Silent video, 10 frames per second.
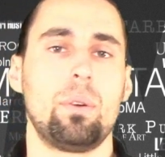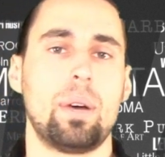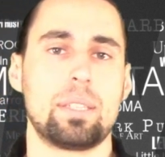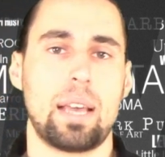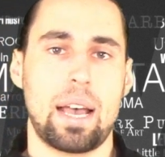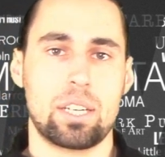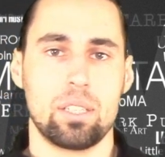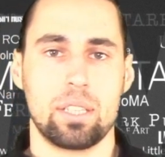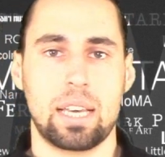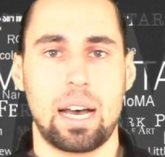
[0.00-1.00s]
who hasn't
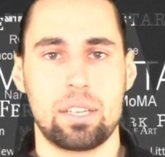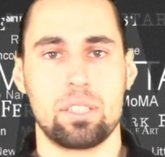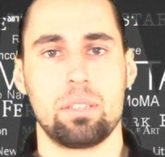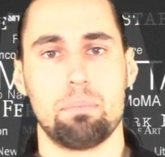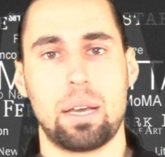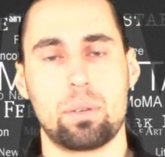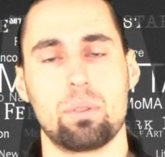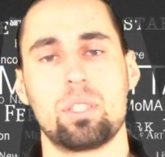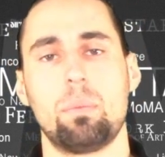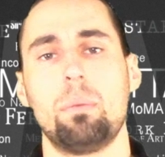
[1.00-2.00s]
actually consciously
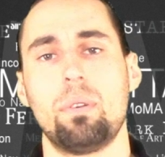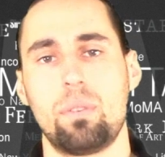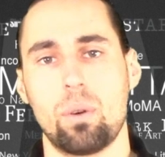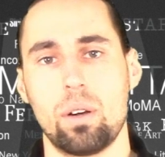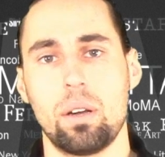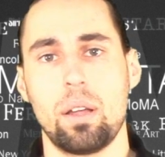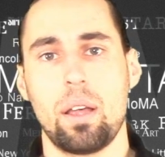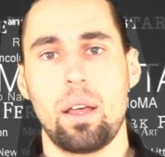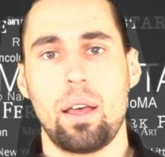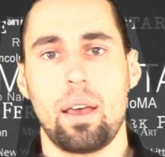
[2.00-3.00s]
mentored someone before,
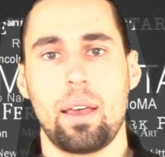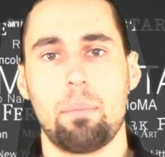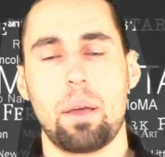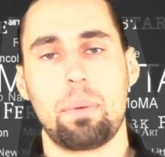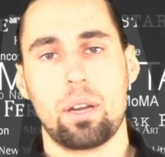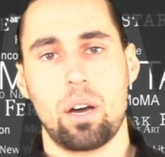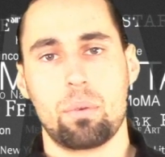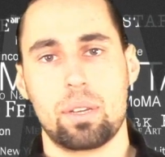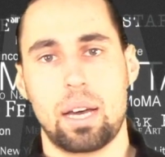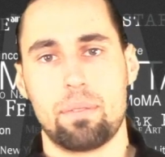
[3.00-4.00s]
it might be an
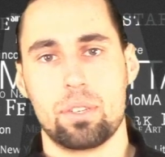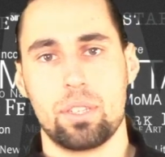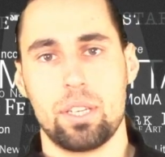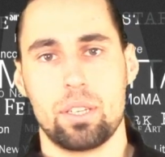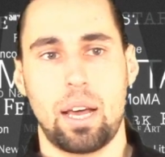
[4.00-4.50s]
awkward conversation.